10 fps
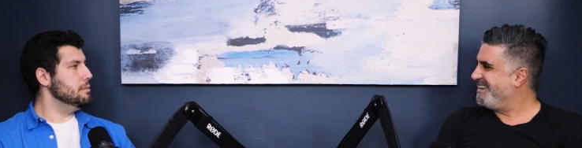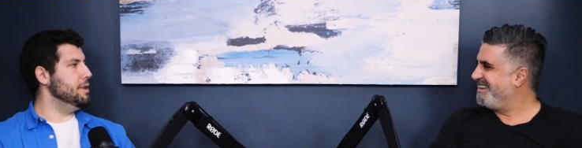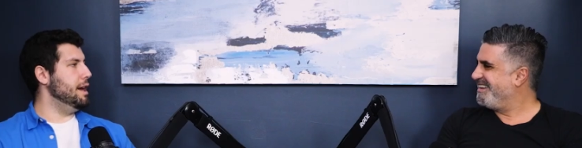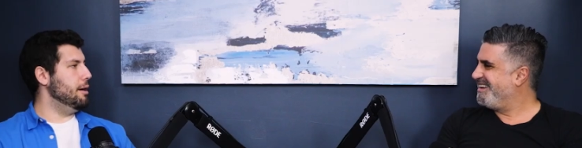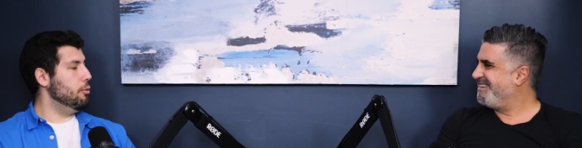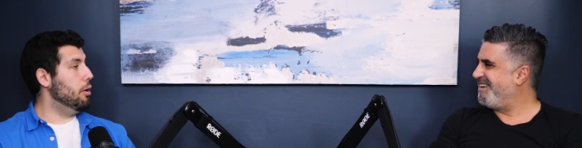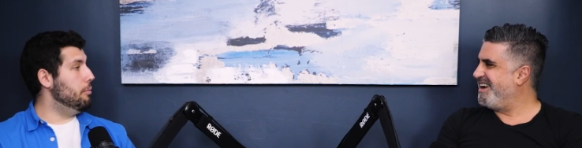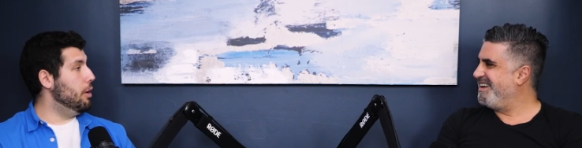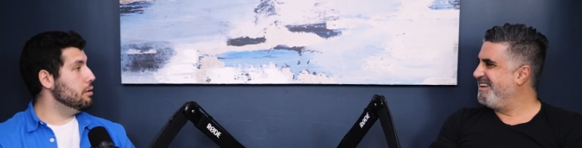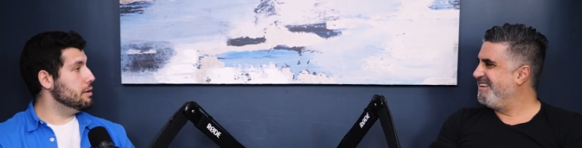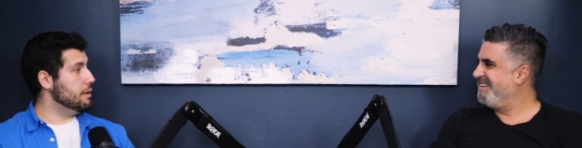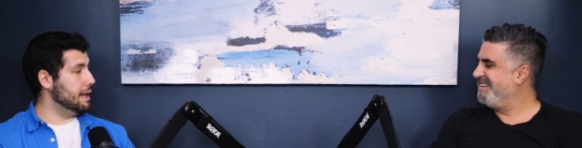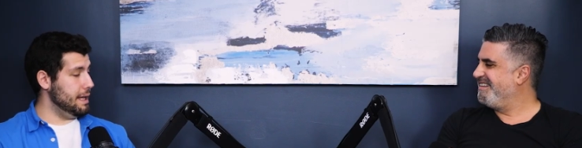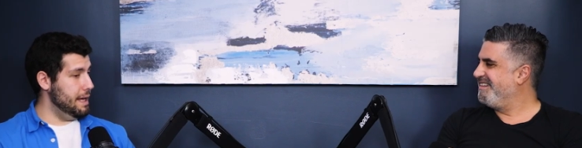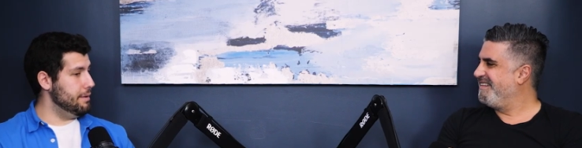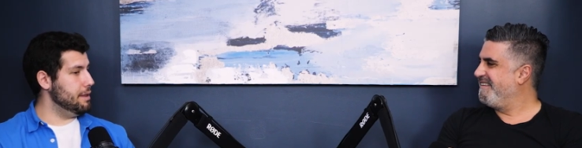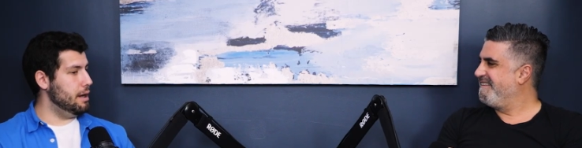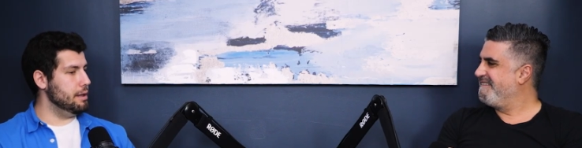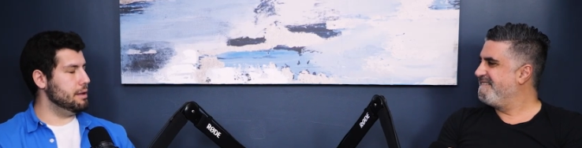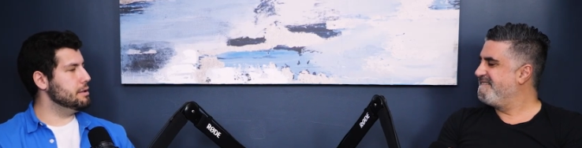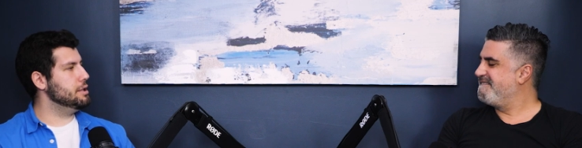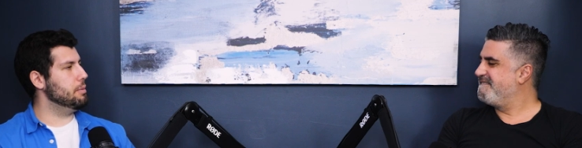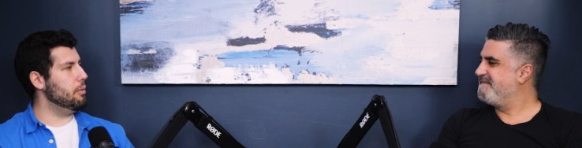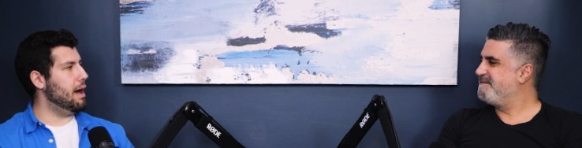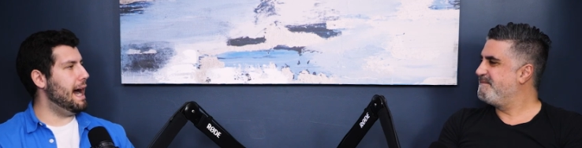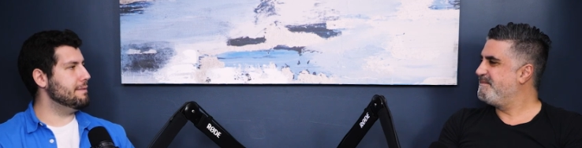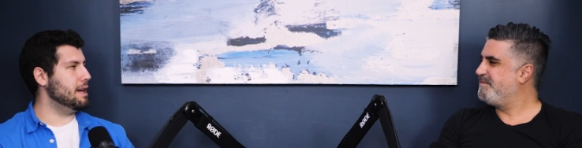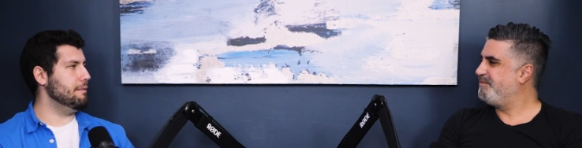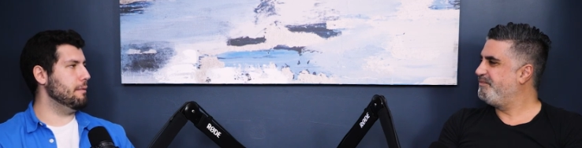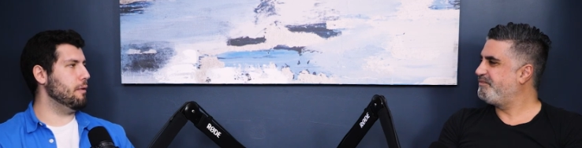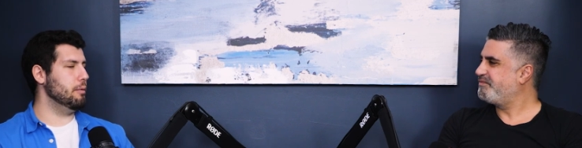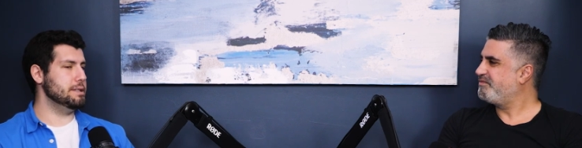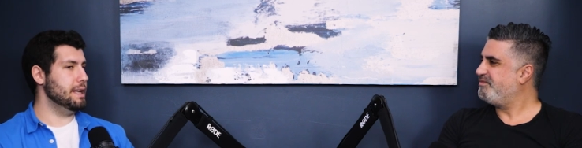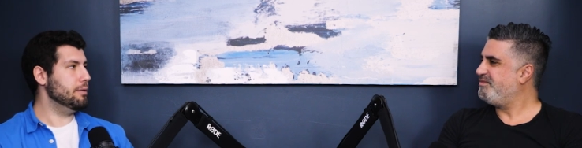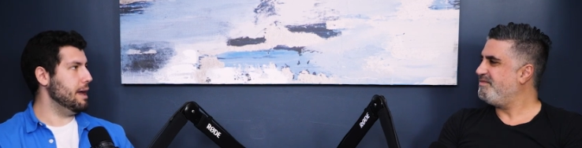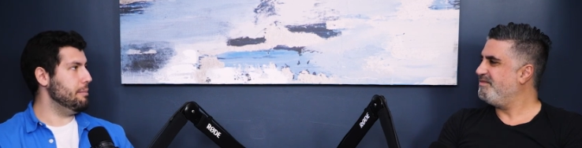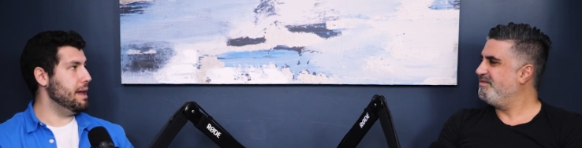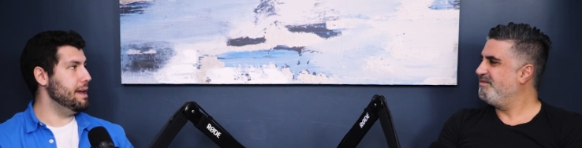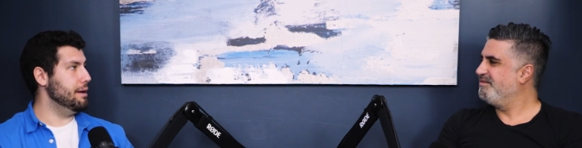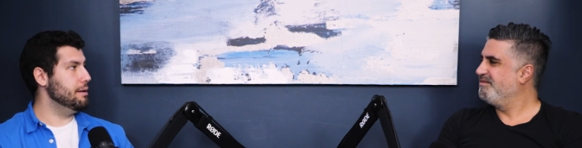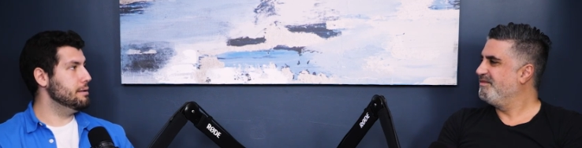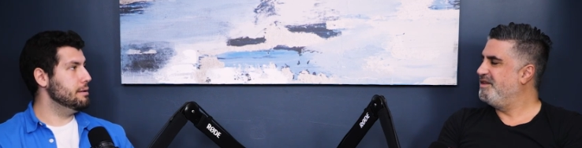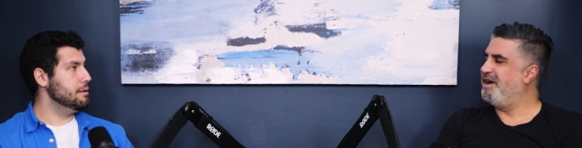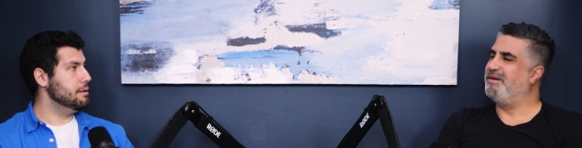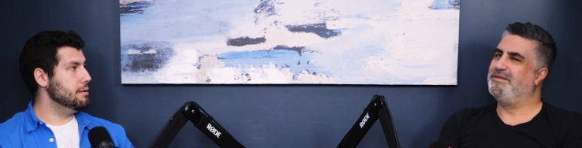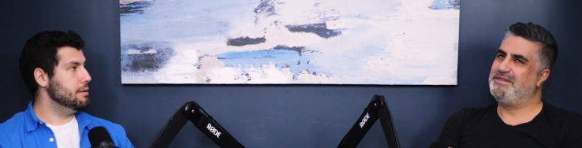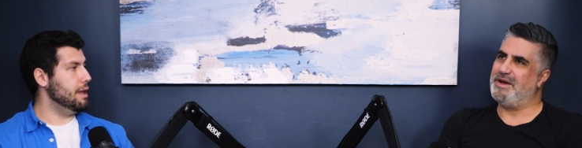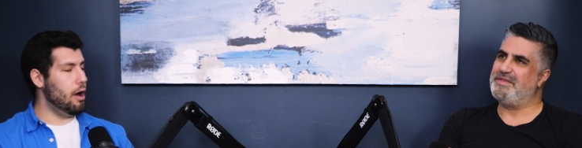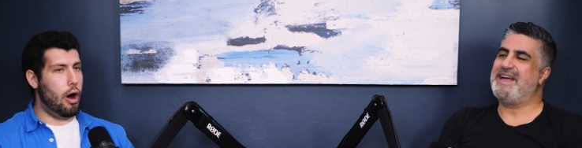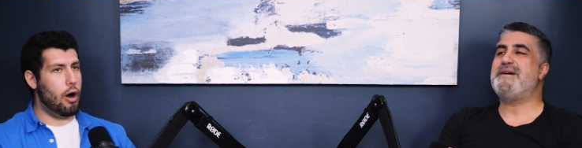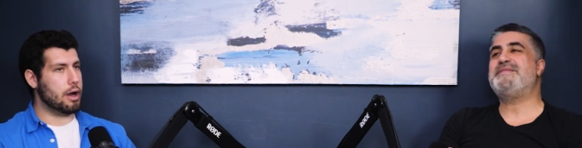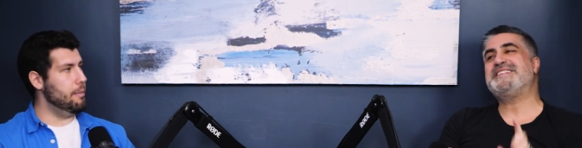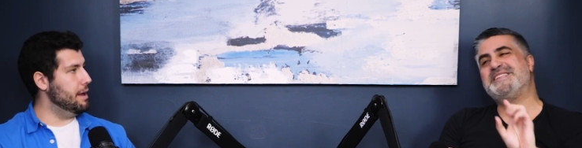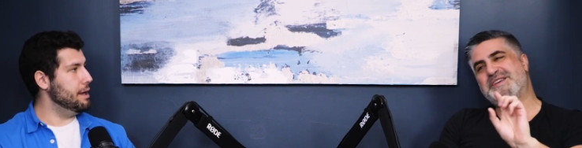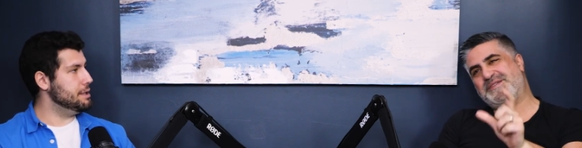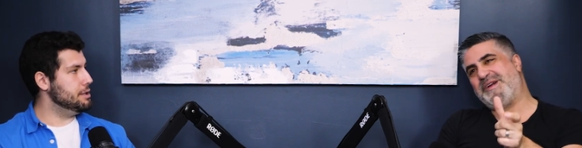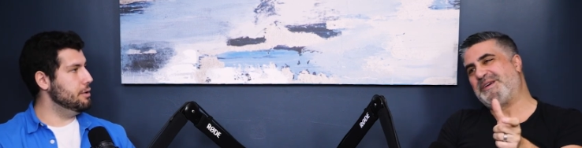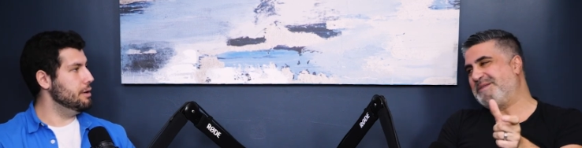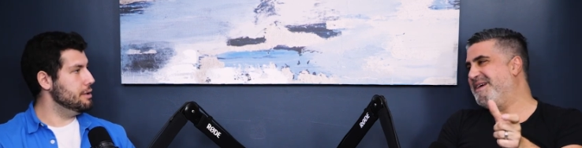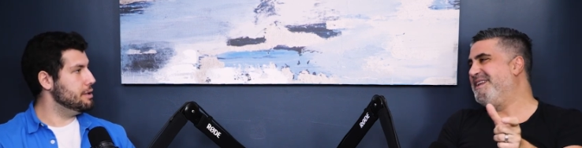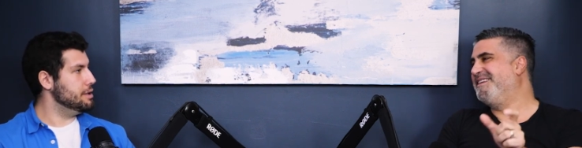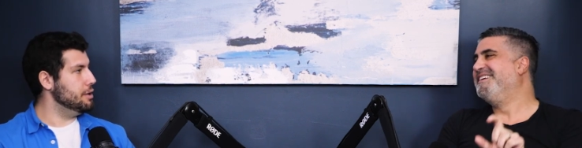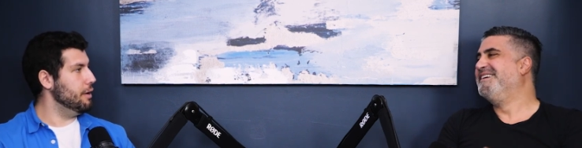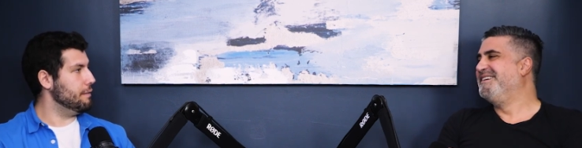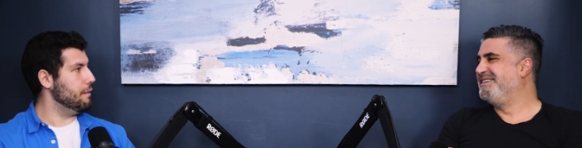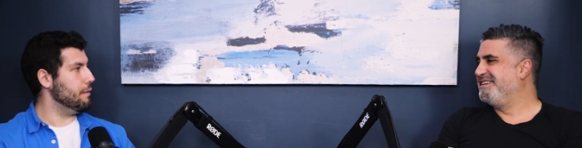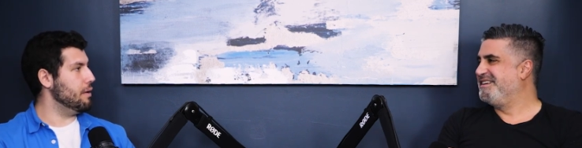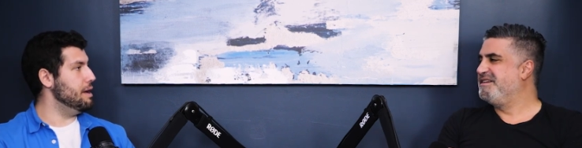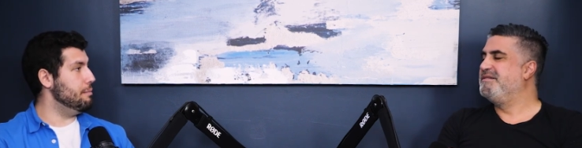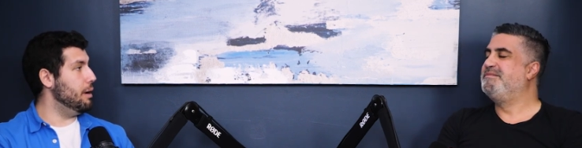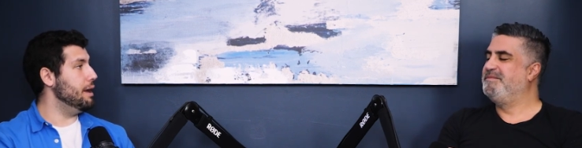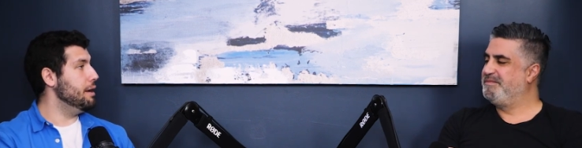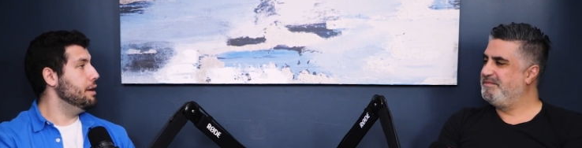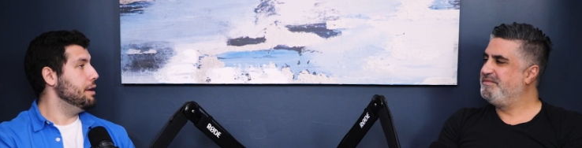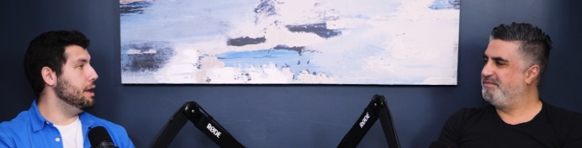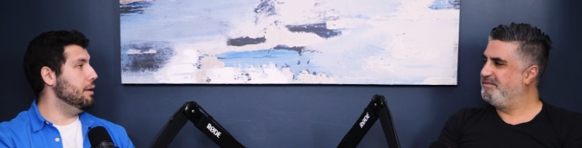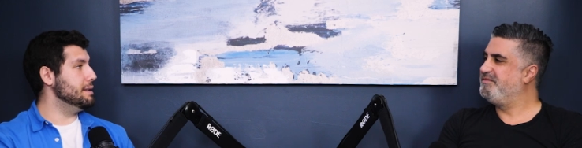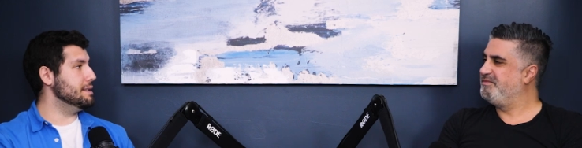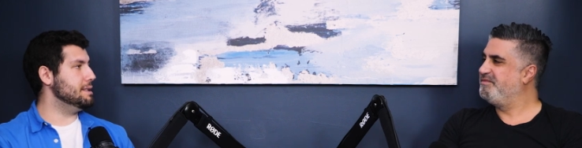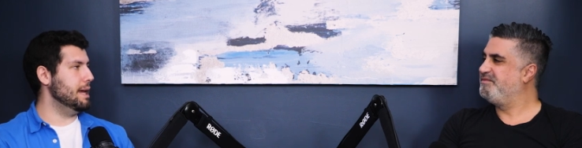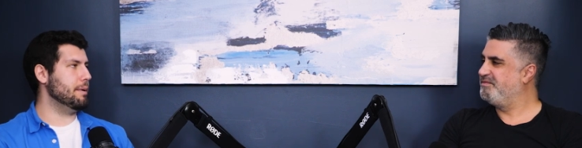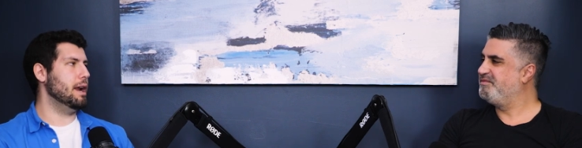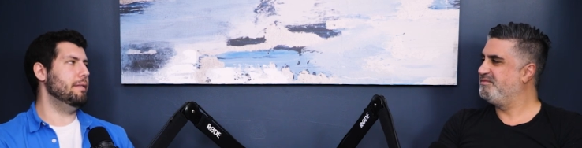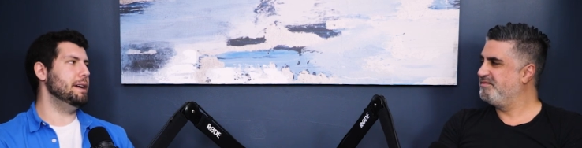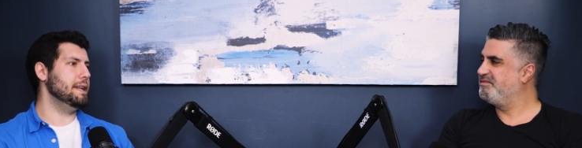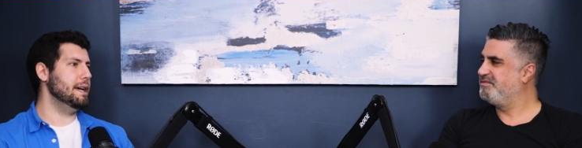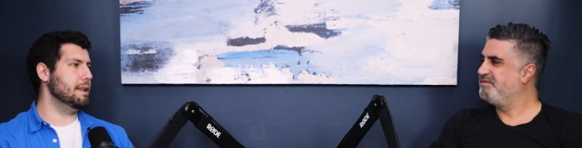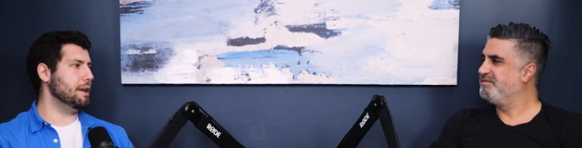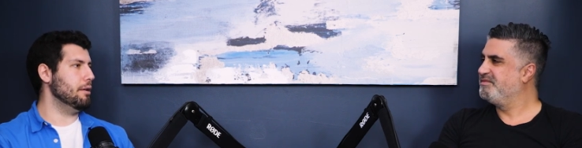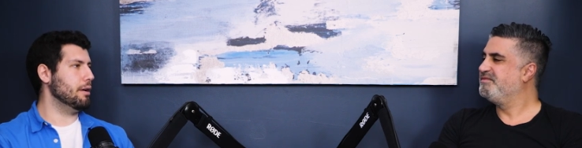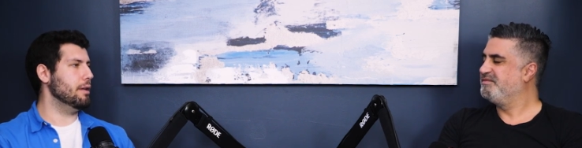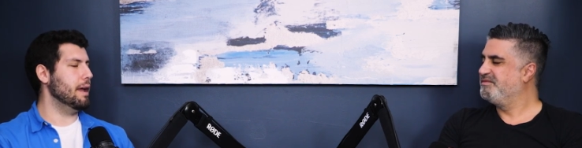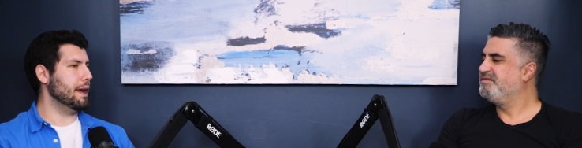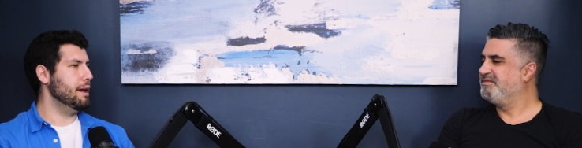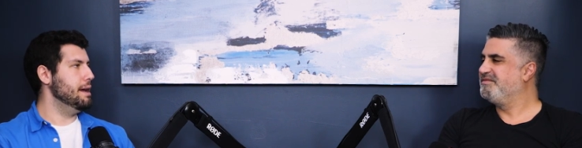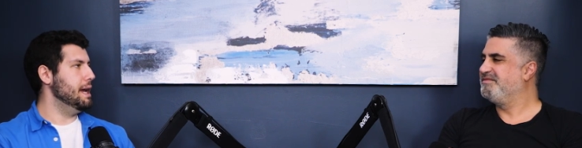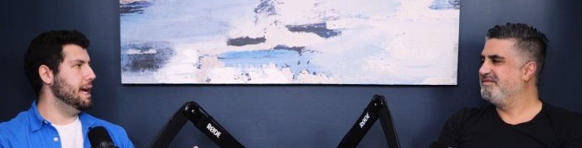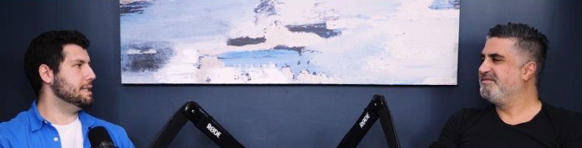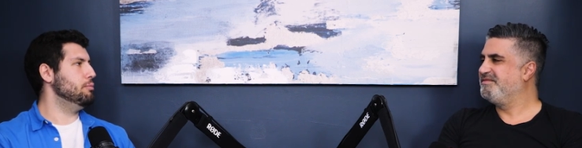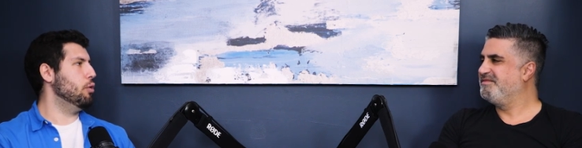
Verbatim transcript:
Speaker 1: Yeah, well, right? mo- like even the the Super Bowl halftime performers, they don't get paid.
Speaker 2: No, no, they that, all that, that's a different argument.
Speaker 1: It, do it for free, but you know, it's the same kind of idea. Like you're like it's